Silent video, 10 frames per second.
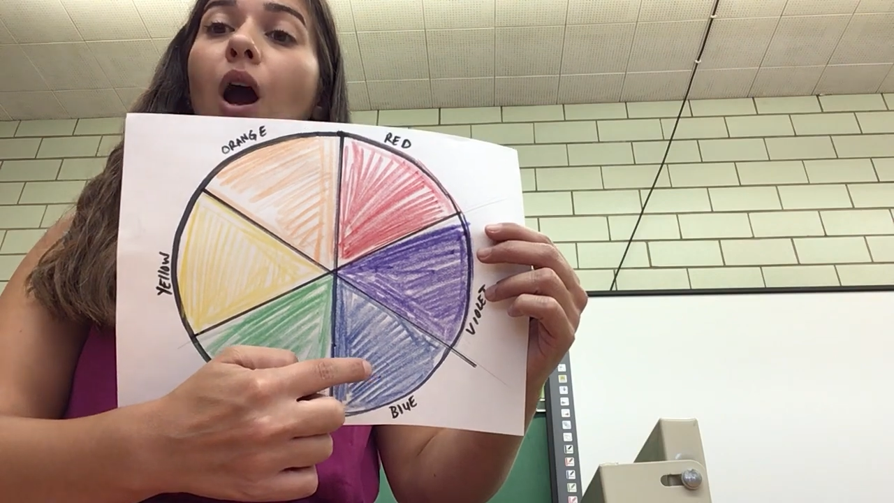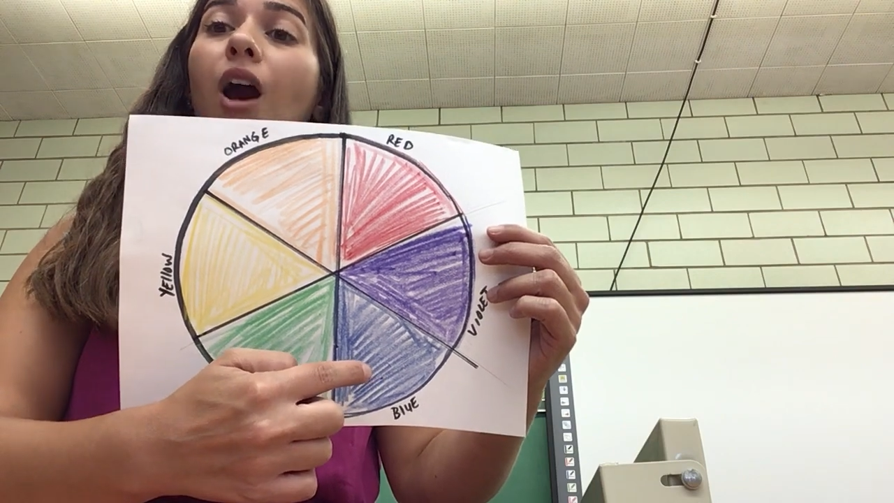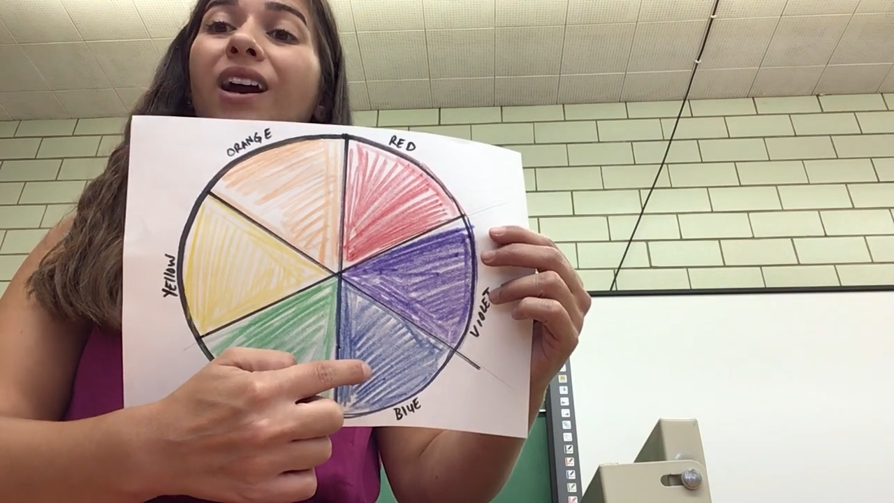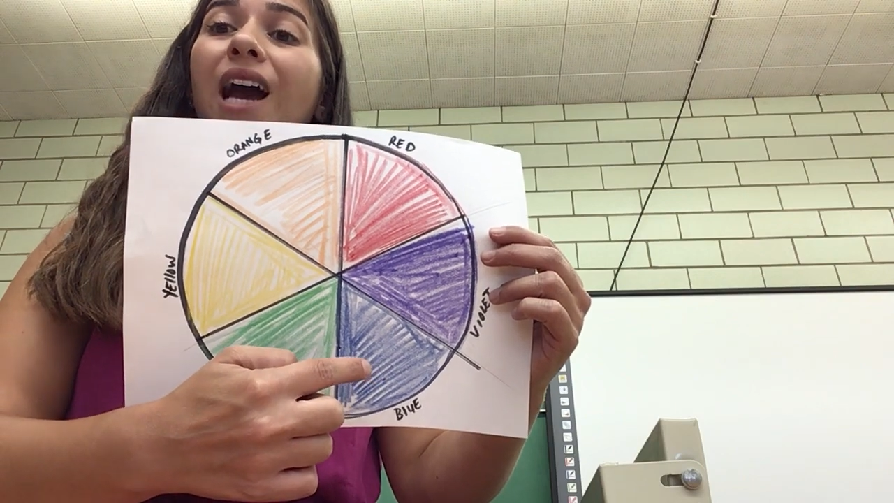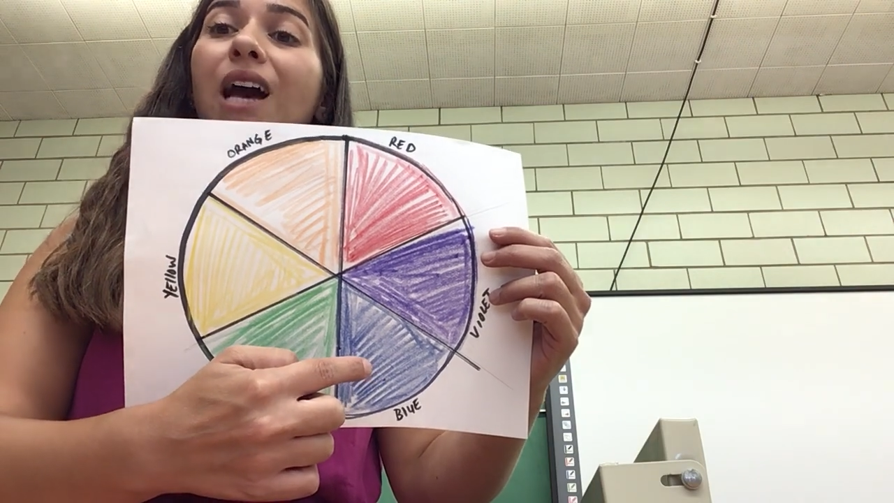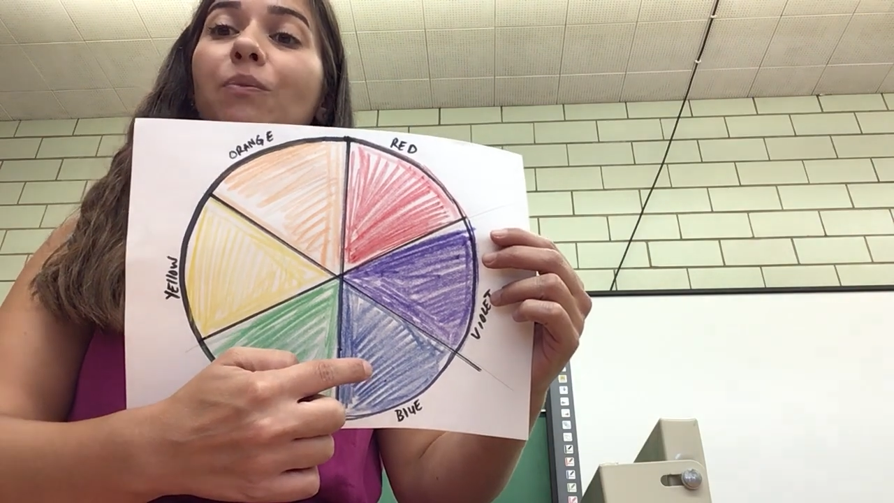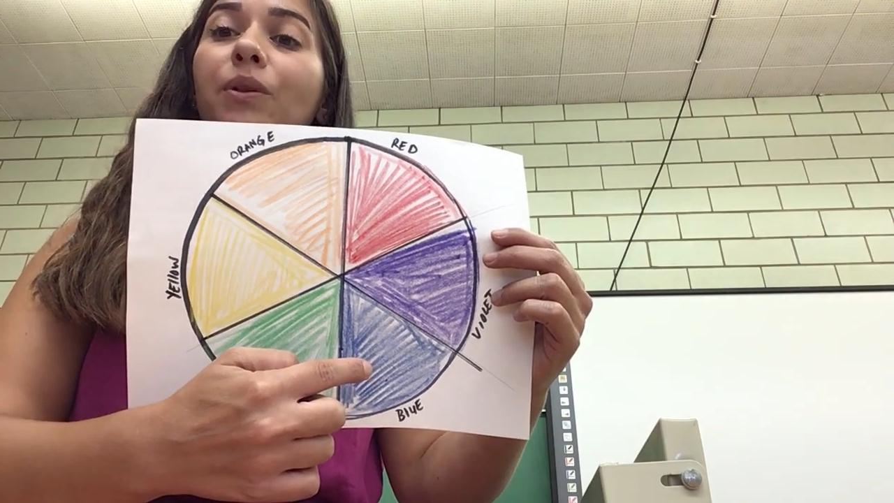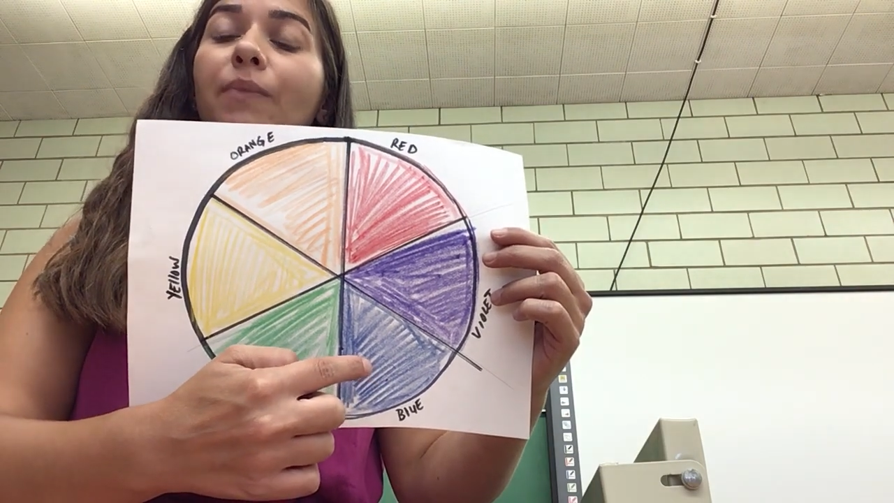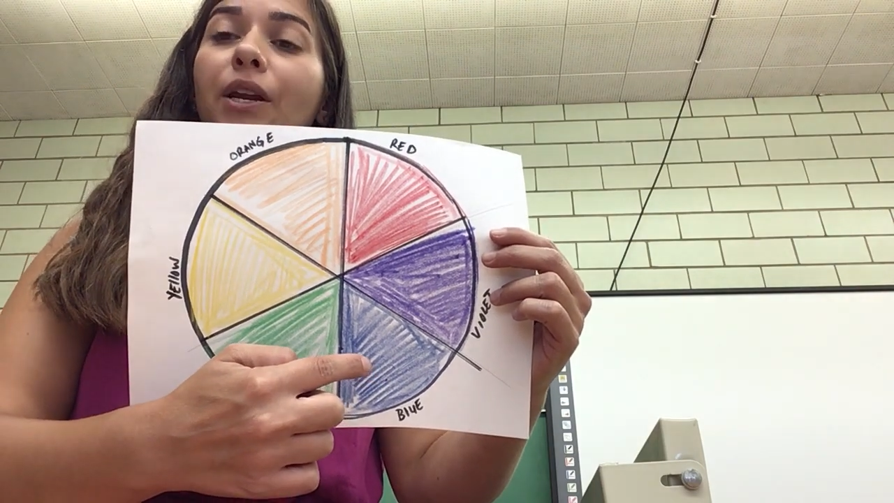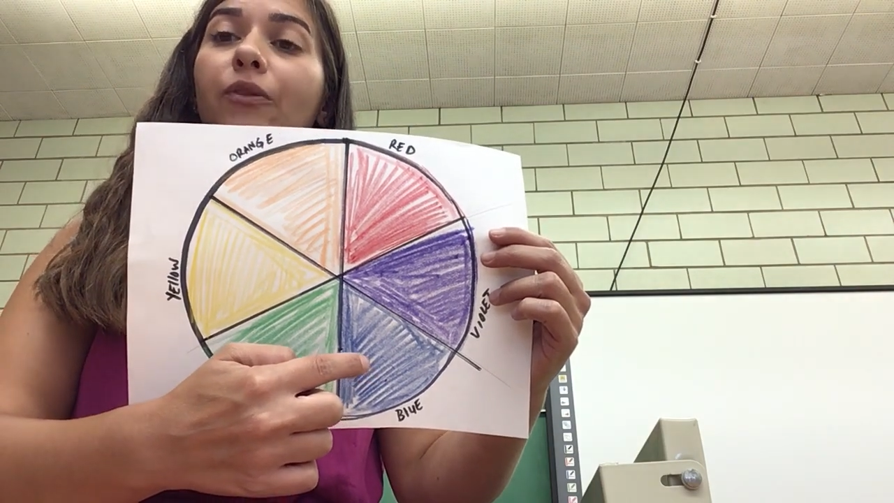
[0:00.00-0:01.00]
are
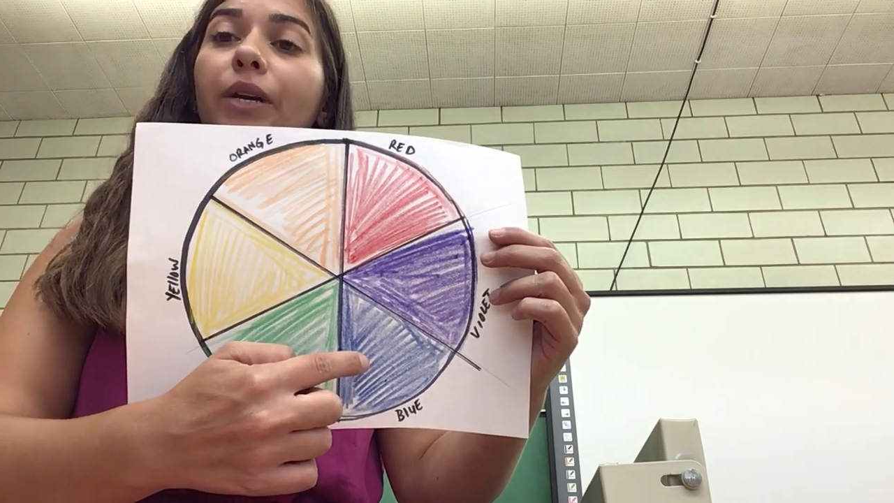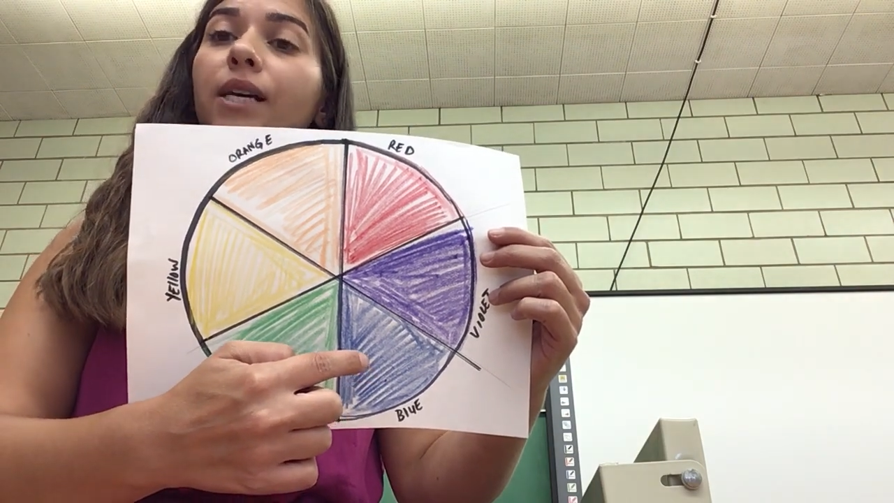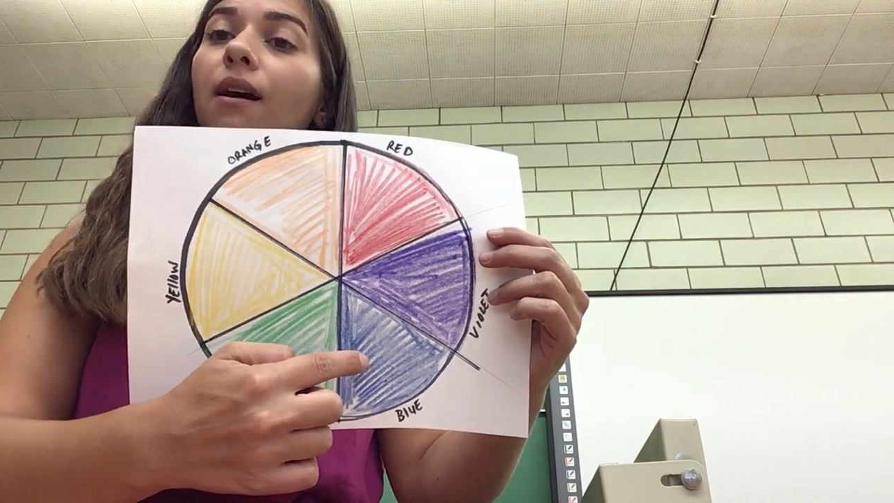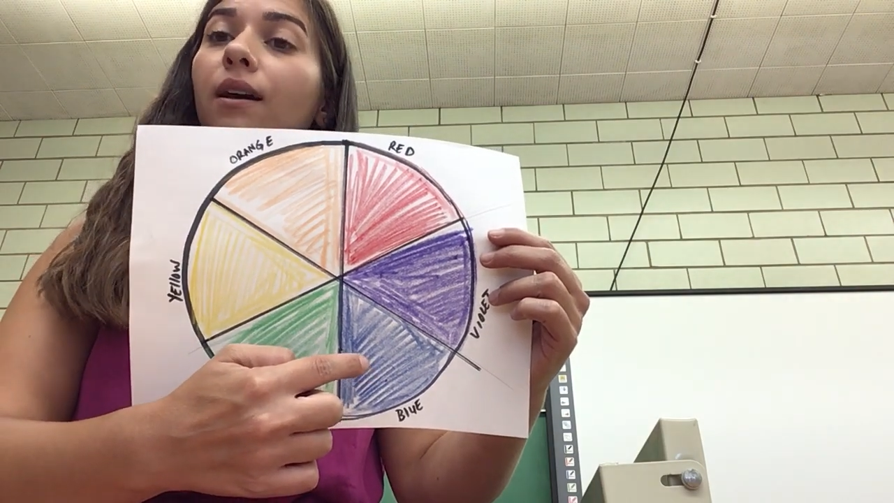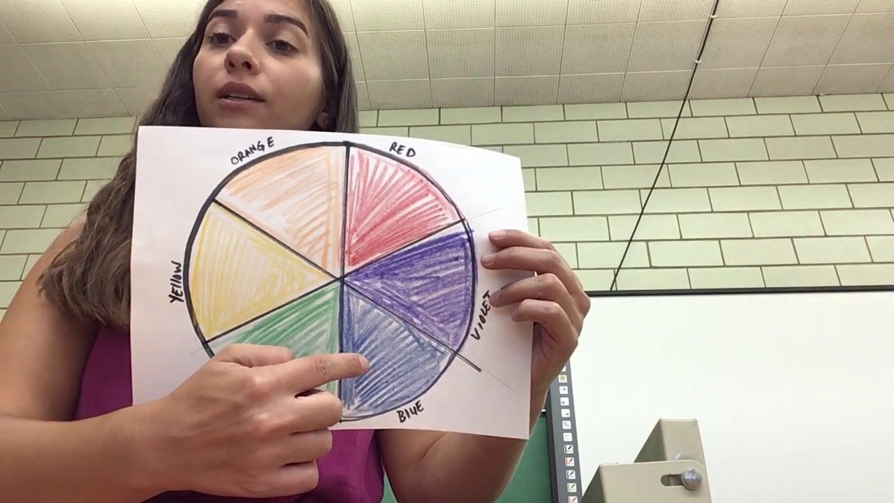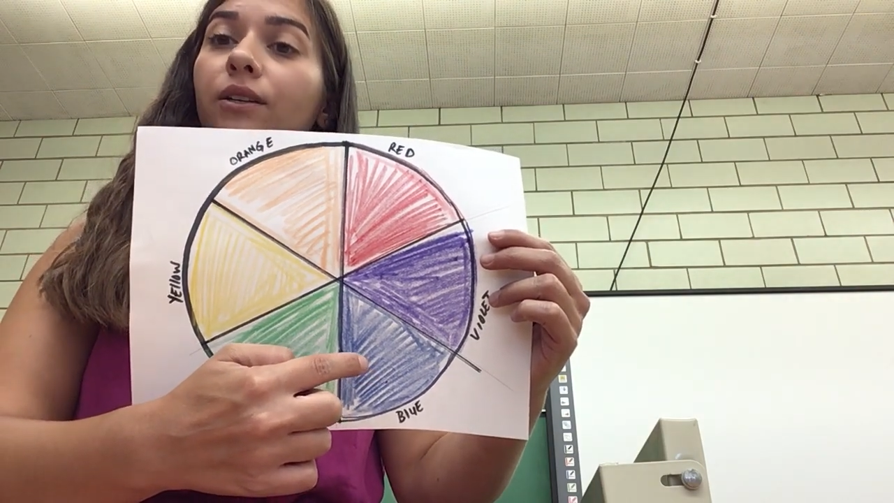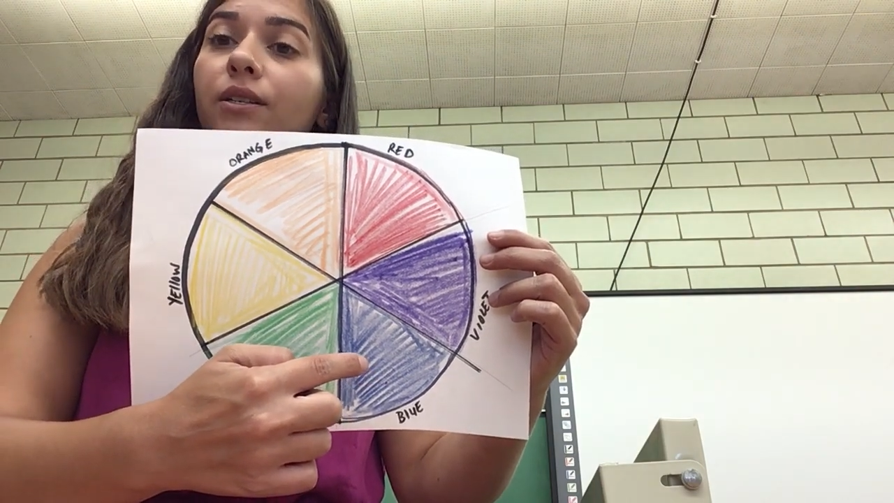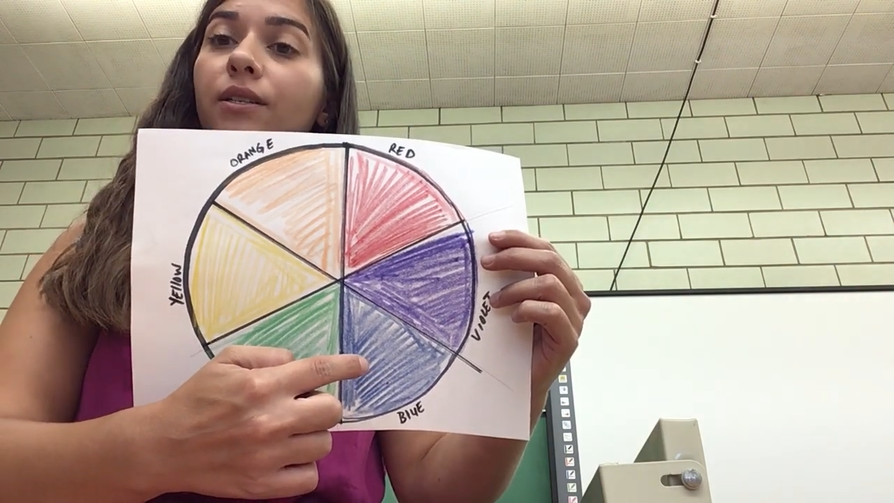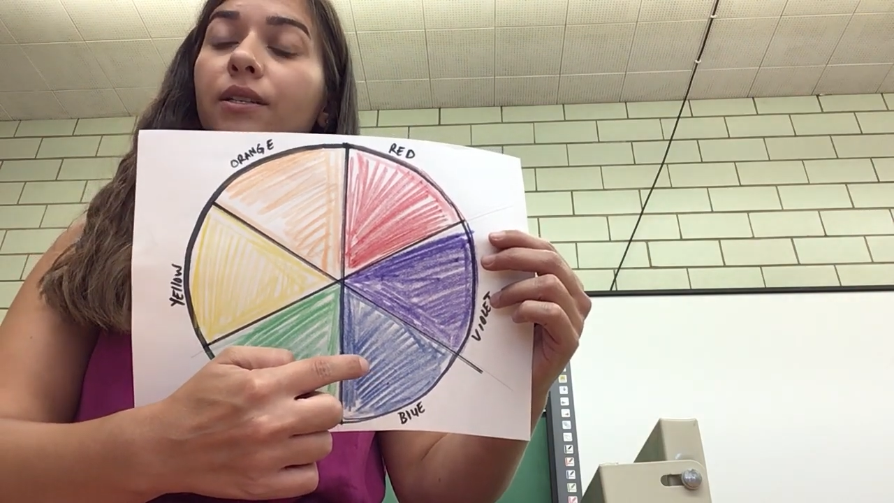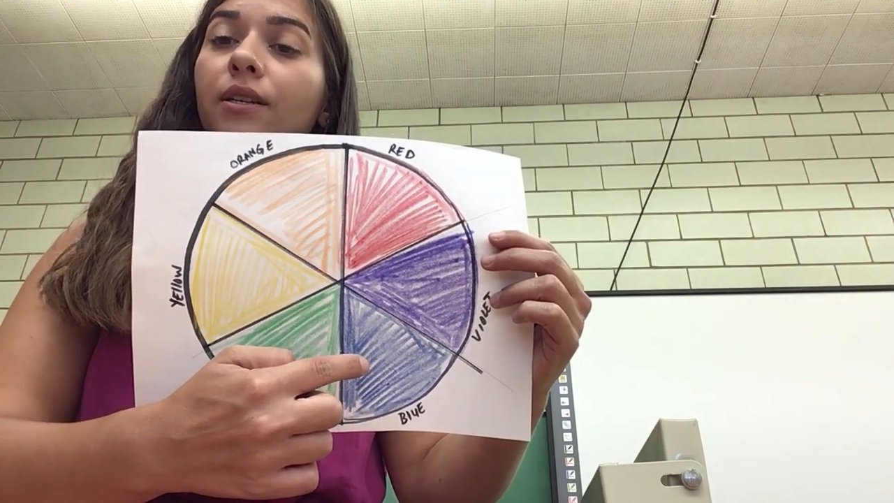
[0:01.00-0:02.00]
complementary
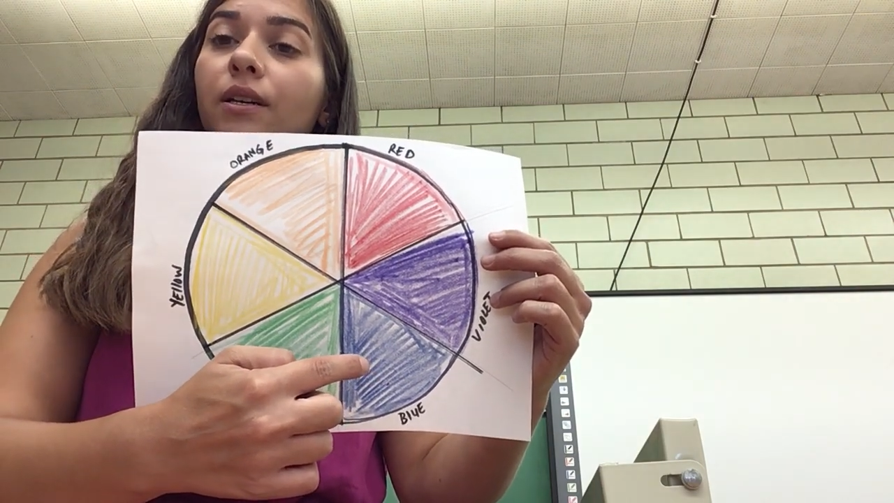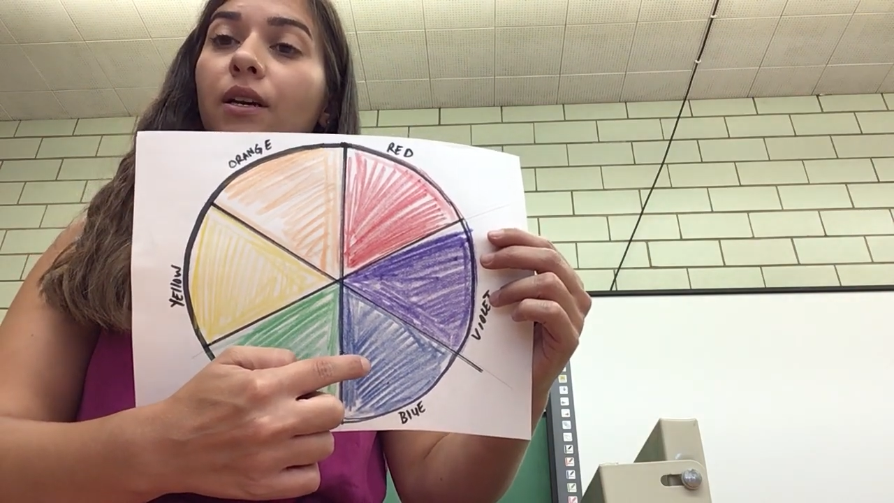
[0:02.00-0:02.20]
colors.